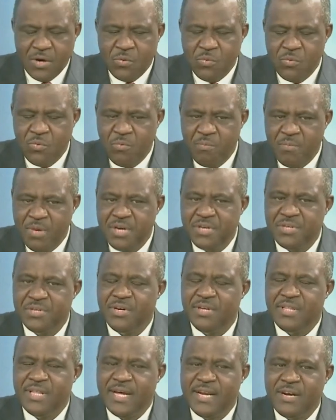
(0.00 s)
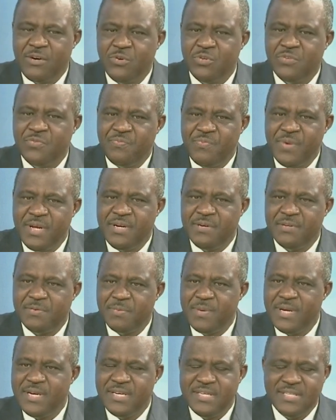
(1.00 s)
we'll make sure that those
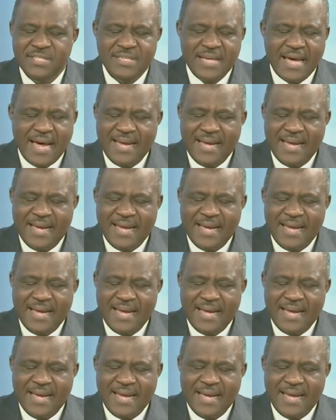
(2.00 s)
spendings